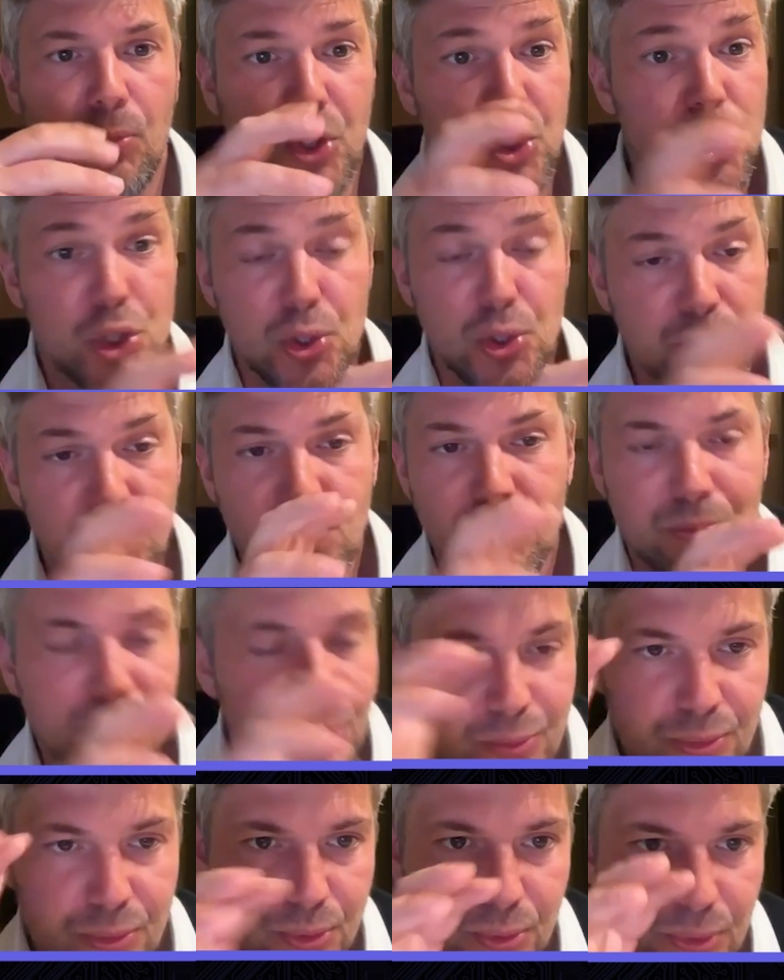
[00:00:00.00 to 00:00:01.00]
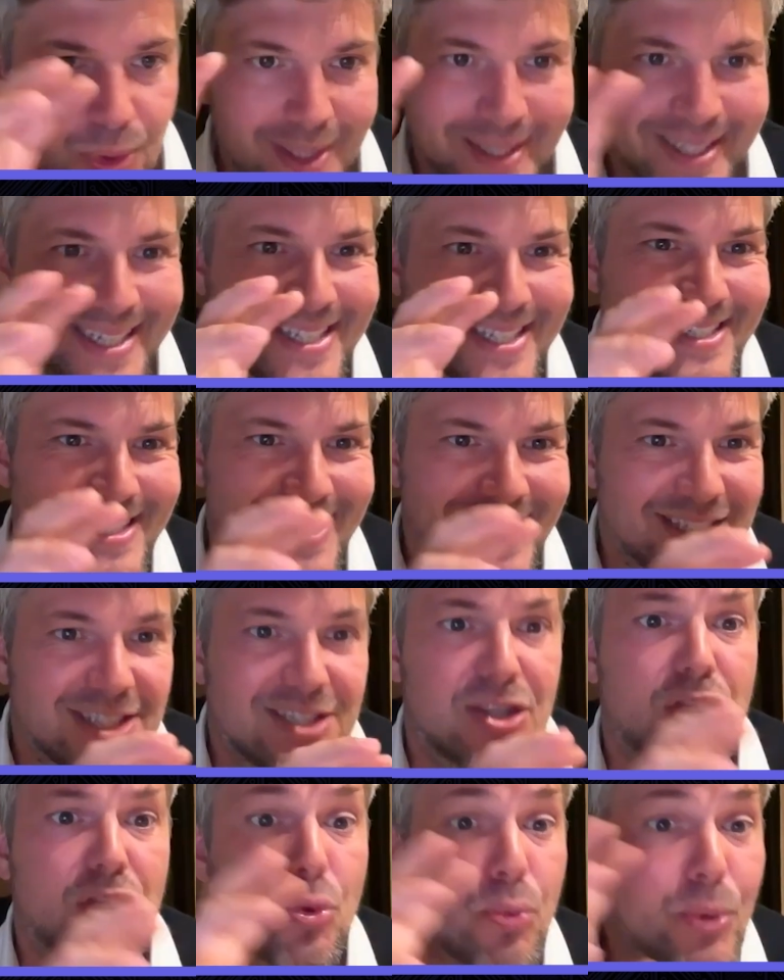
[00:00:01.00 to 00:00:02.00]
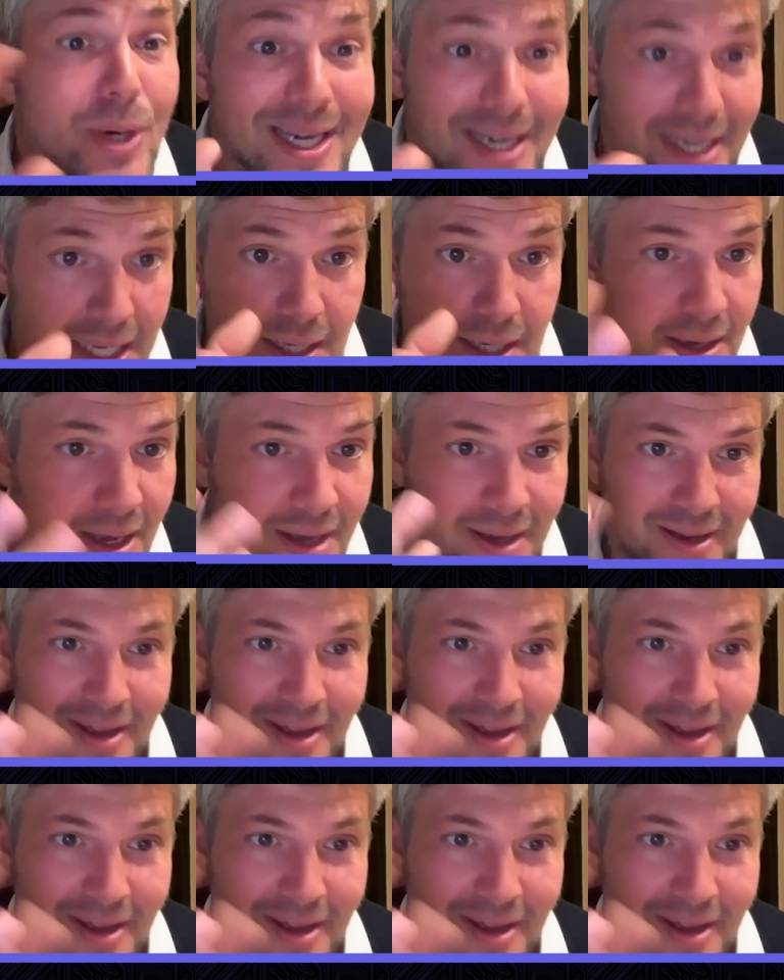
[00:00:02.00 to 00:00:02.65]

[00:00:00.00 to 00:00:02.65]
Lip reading: which really is 3D,